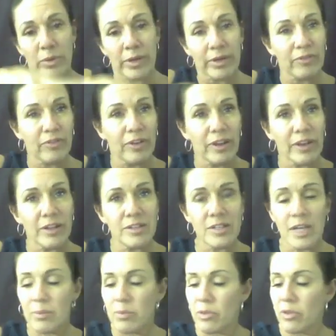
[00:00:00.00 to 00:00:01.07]
wide fan
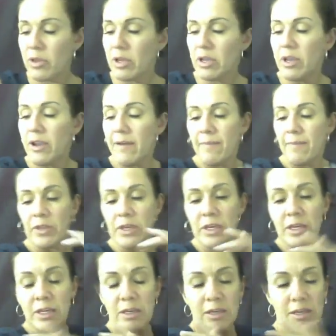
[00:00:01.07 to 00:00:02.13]
type thing.
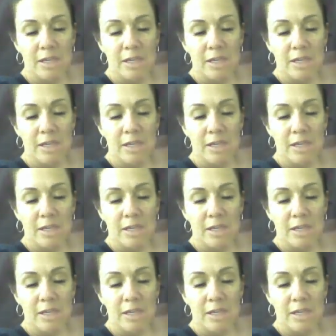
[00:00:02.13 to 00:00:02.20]
It